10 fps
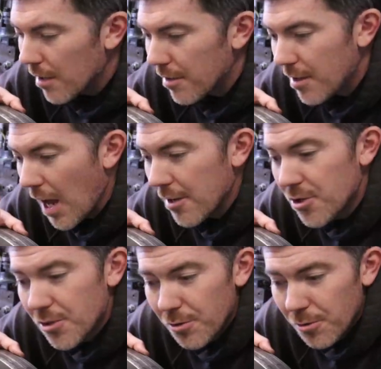It's
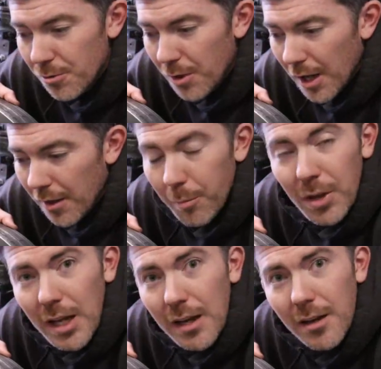attached to the
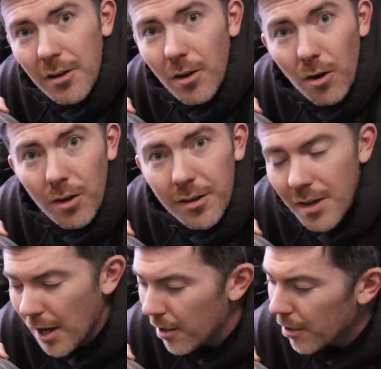plate here on the
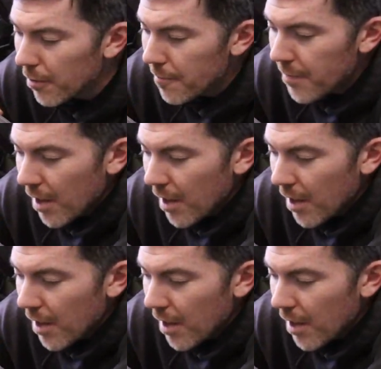dyno.